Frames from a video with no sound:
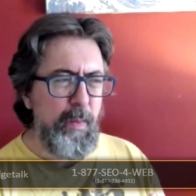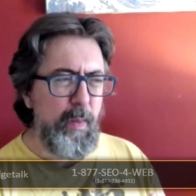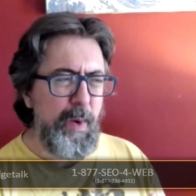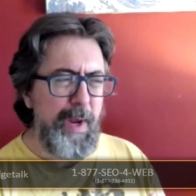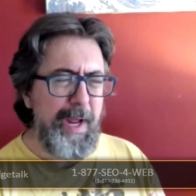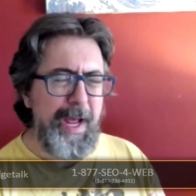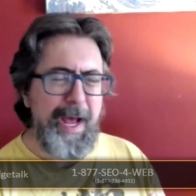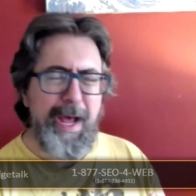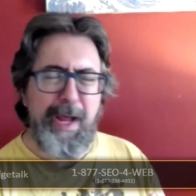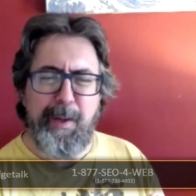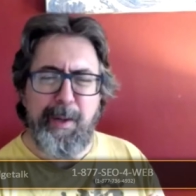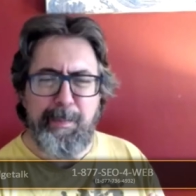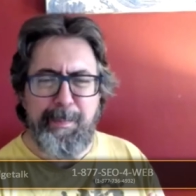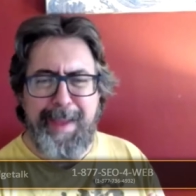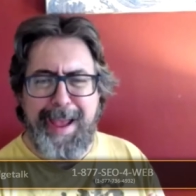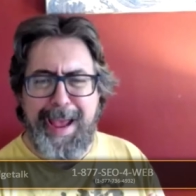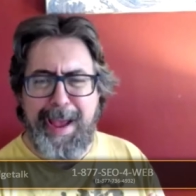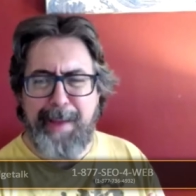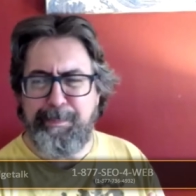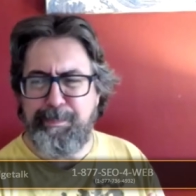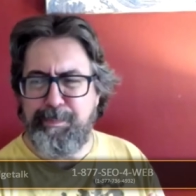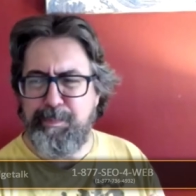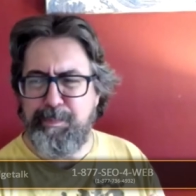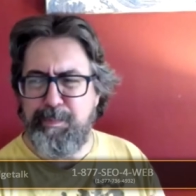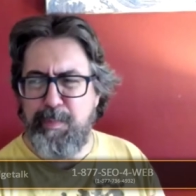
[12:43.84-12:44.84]
when on a
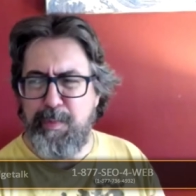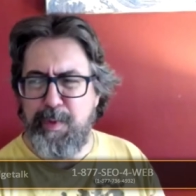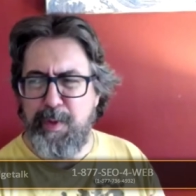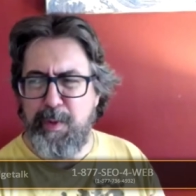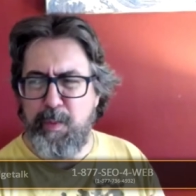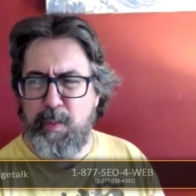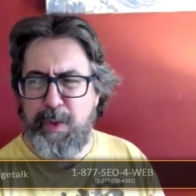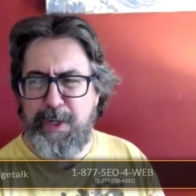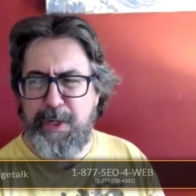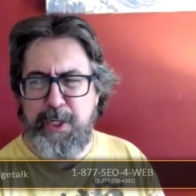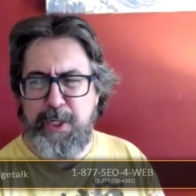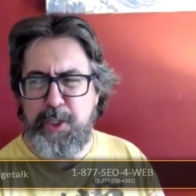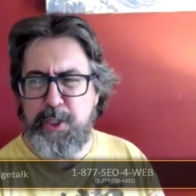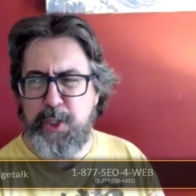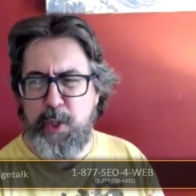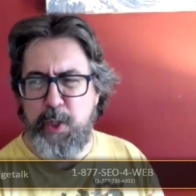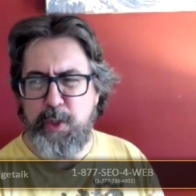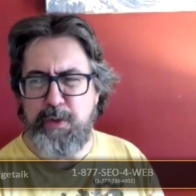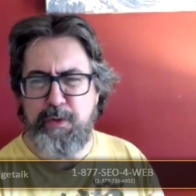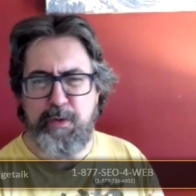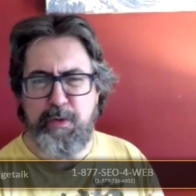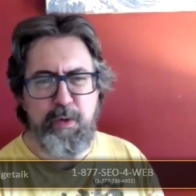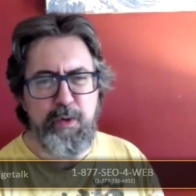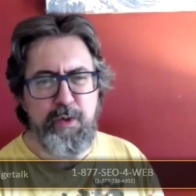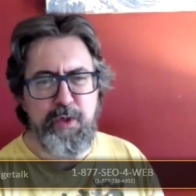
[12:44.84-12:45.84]
map, when you
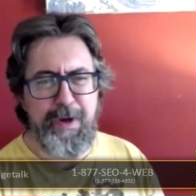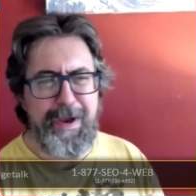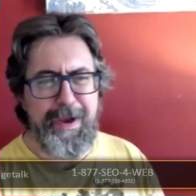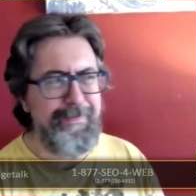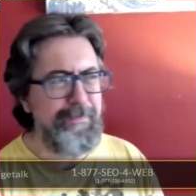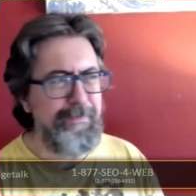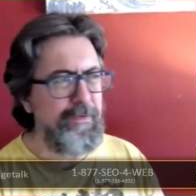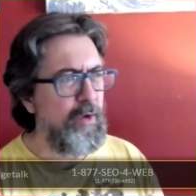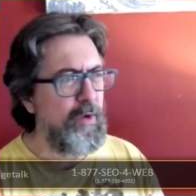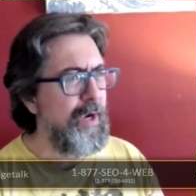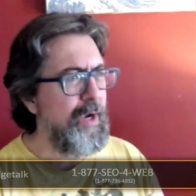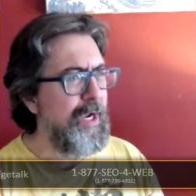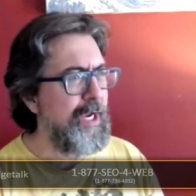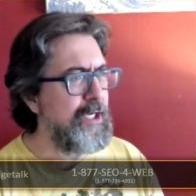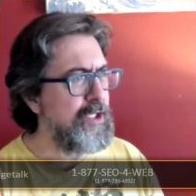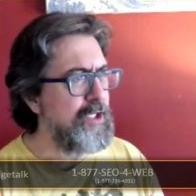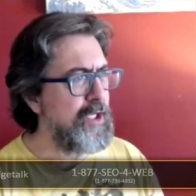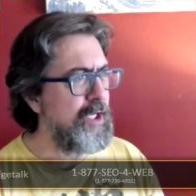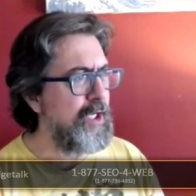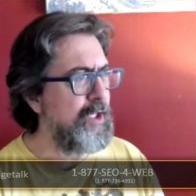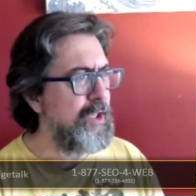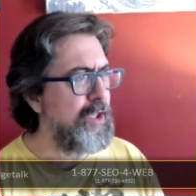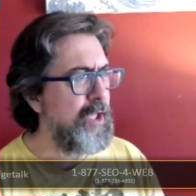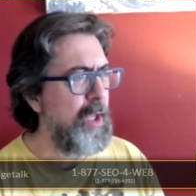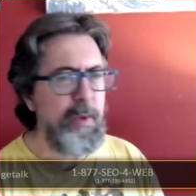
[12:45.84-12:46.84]
search for a travel
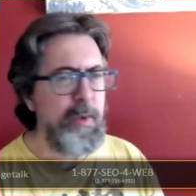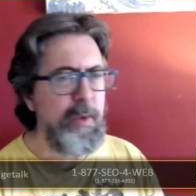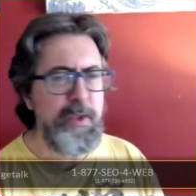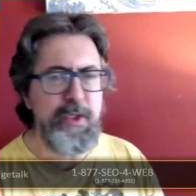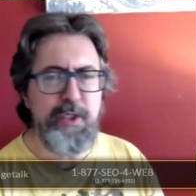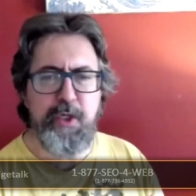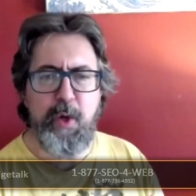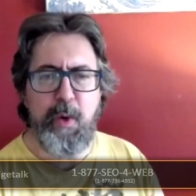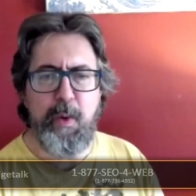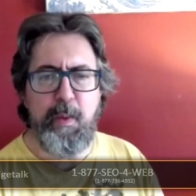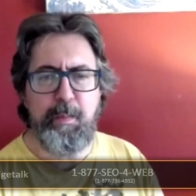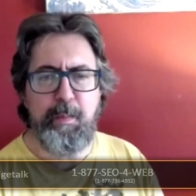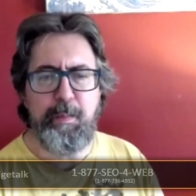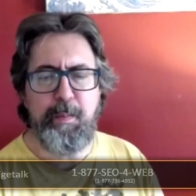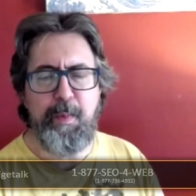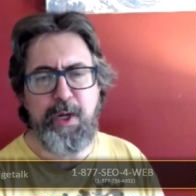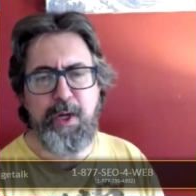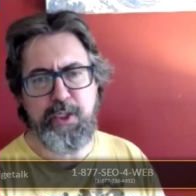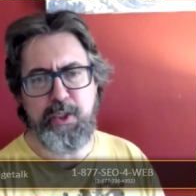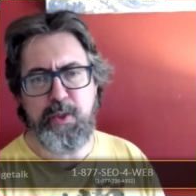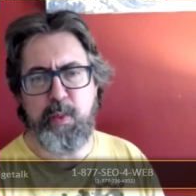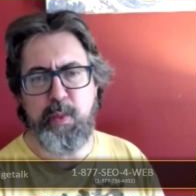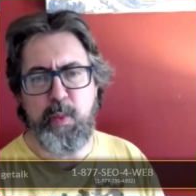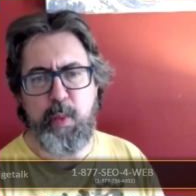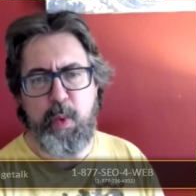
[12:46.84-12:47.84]
agent, they would show a
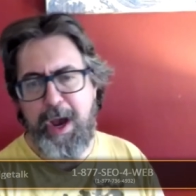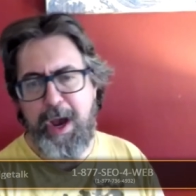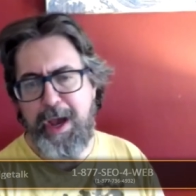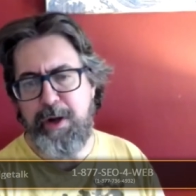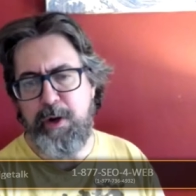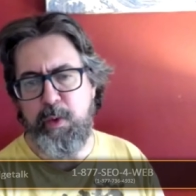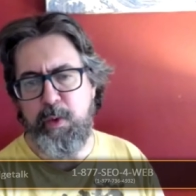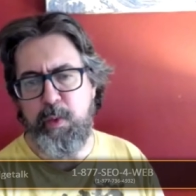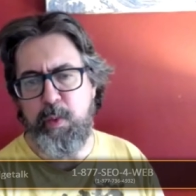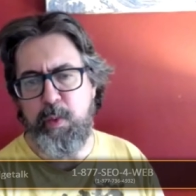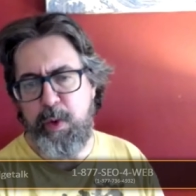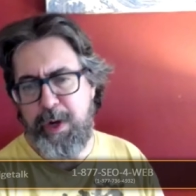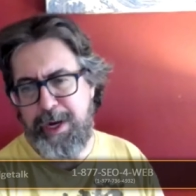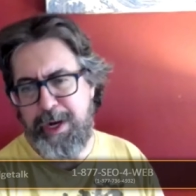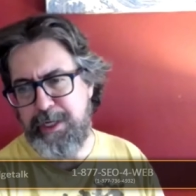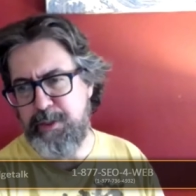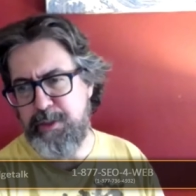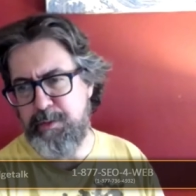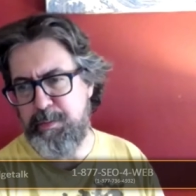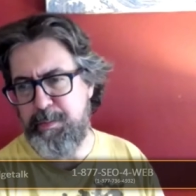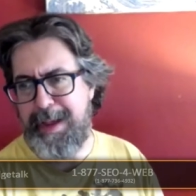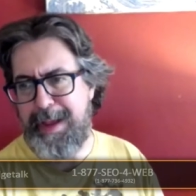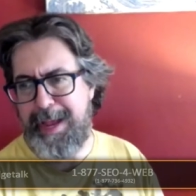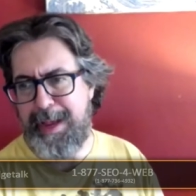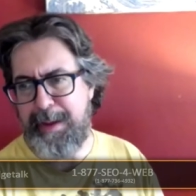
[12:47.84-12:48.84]
much wider
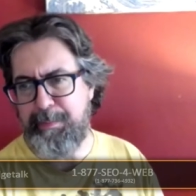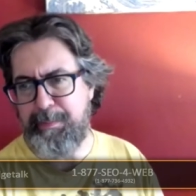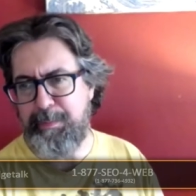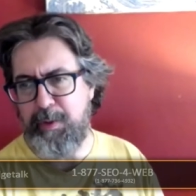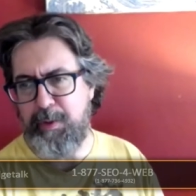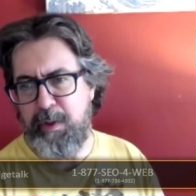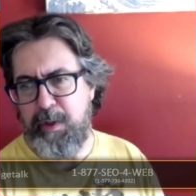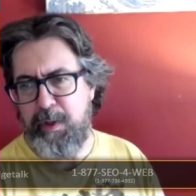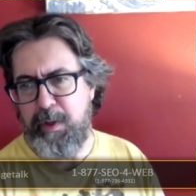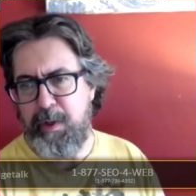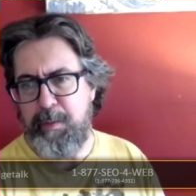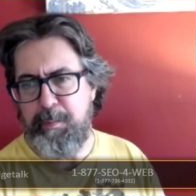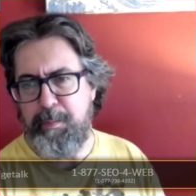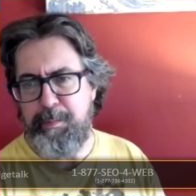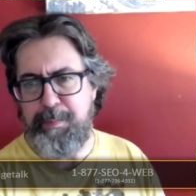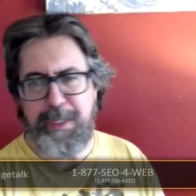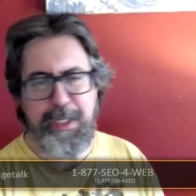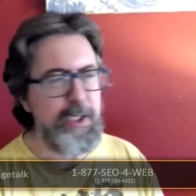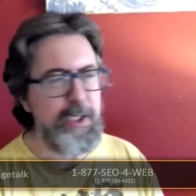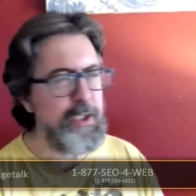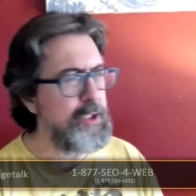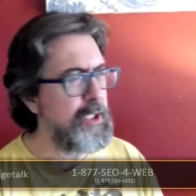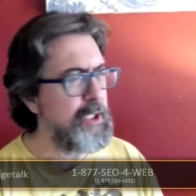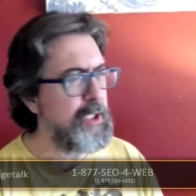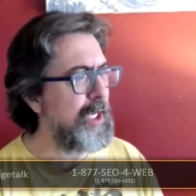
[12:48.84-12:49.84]
range map
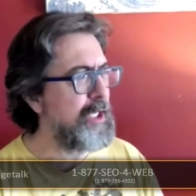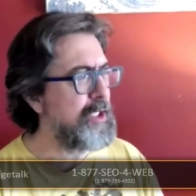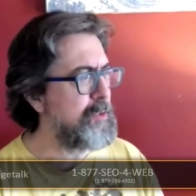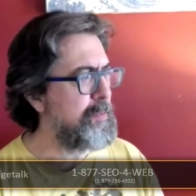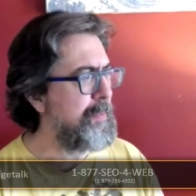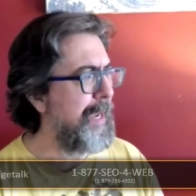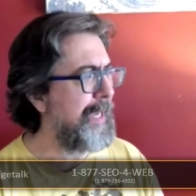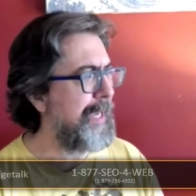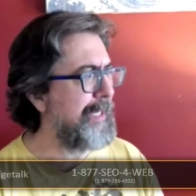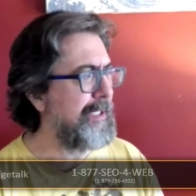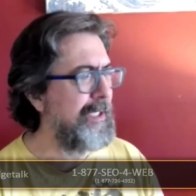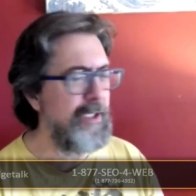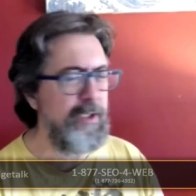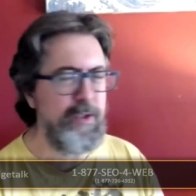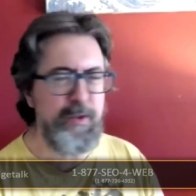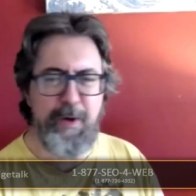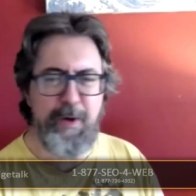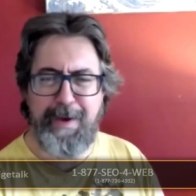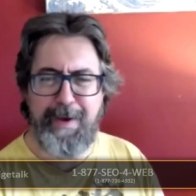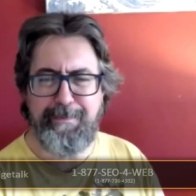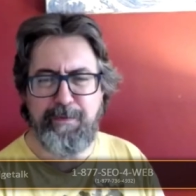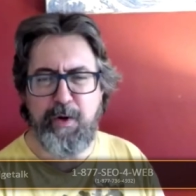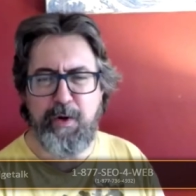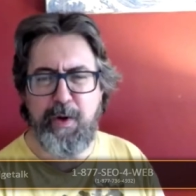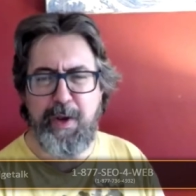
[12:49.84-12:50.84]
because they expected
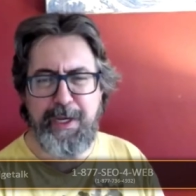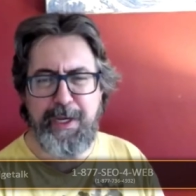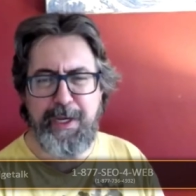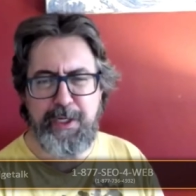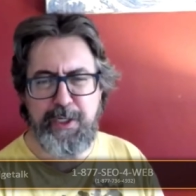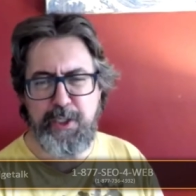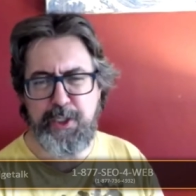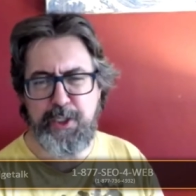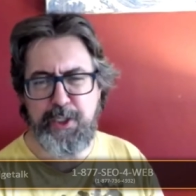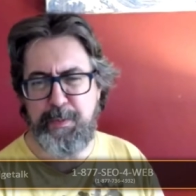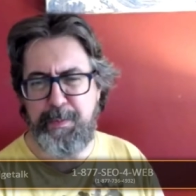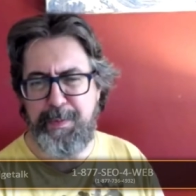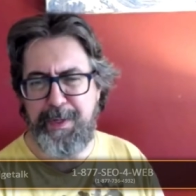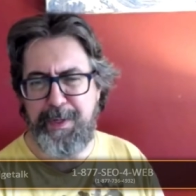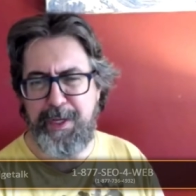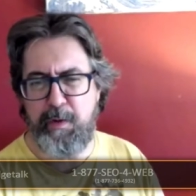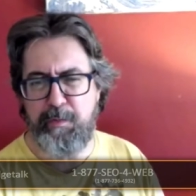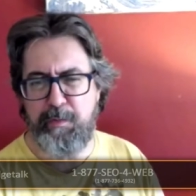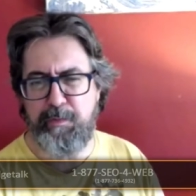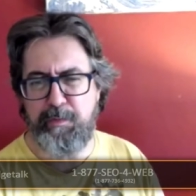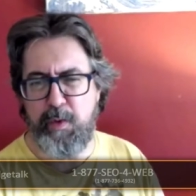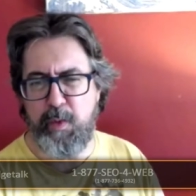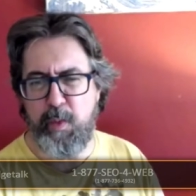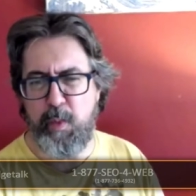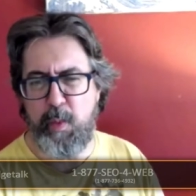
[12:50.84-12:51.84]
travel agents to be
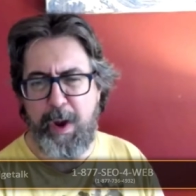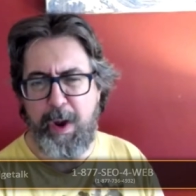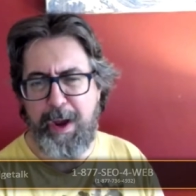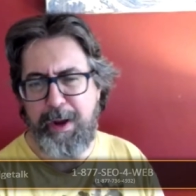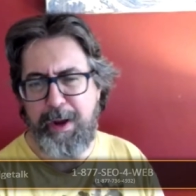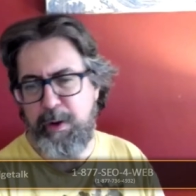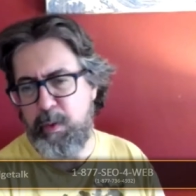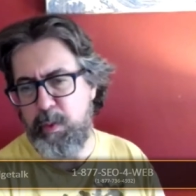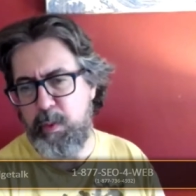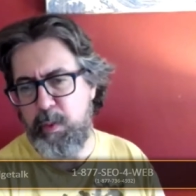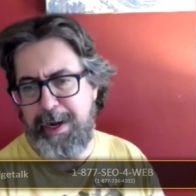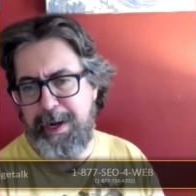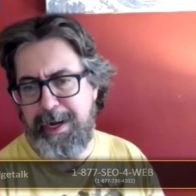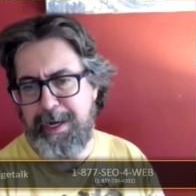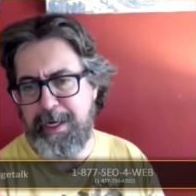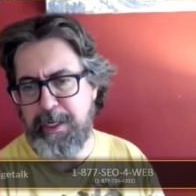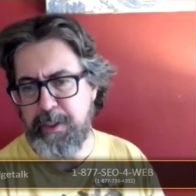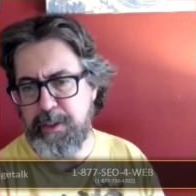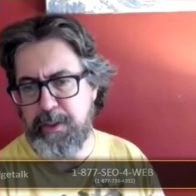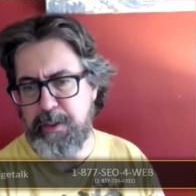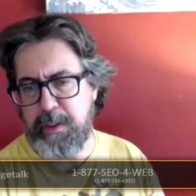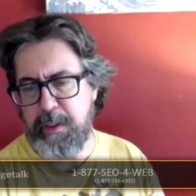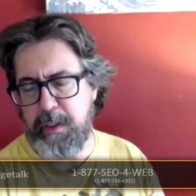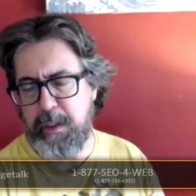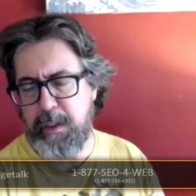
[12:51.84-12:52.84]
over a wider
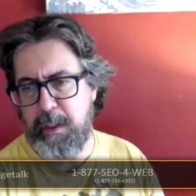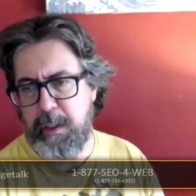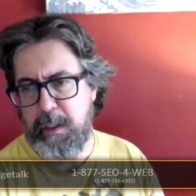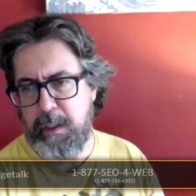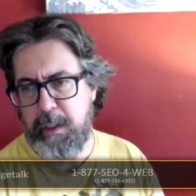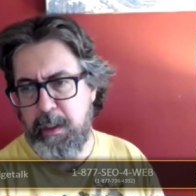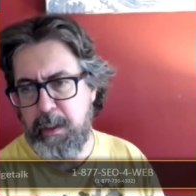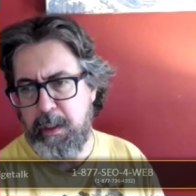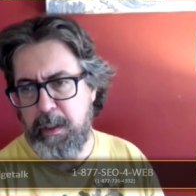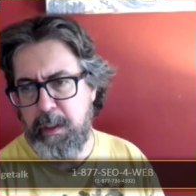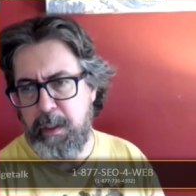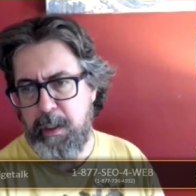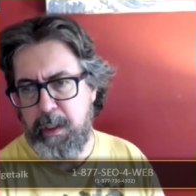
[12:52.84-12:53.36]
range. Sure.